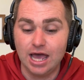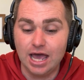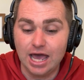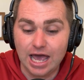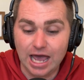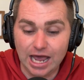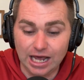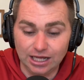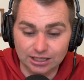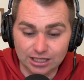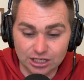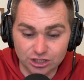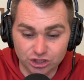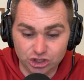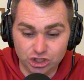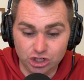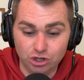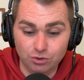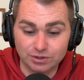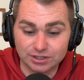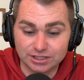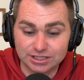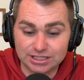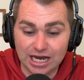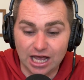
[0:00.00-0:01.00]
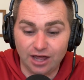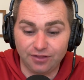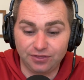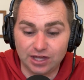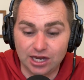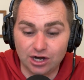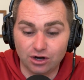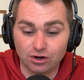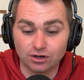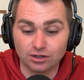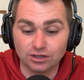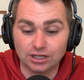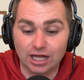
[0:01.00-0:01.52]
LSU and South
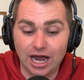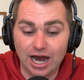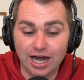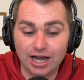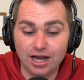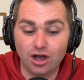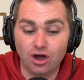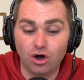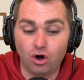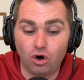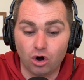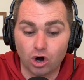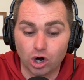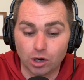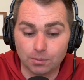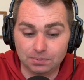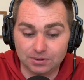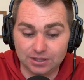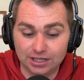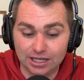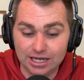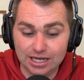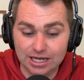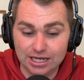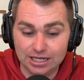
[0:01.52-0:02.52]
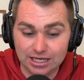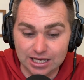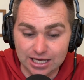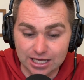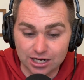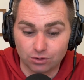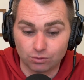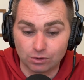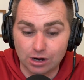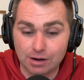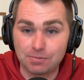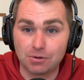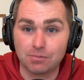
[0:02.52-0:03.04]
Carolina are playing in
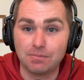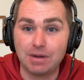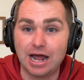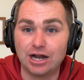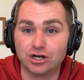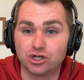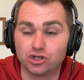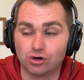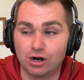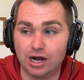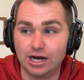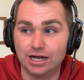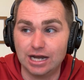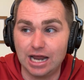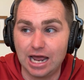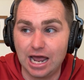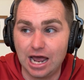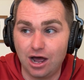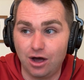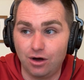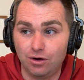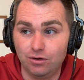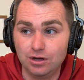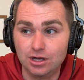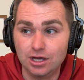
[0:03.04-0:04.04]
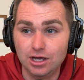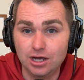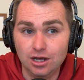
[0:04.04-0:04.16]
a rubber match right now.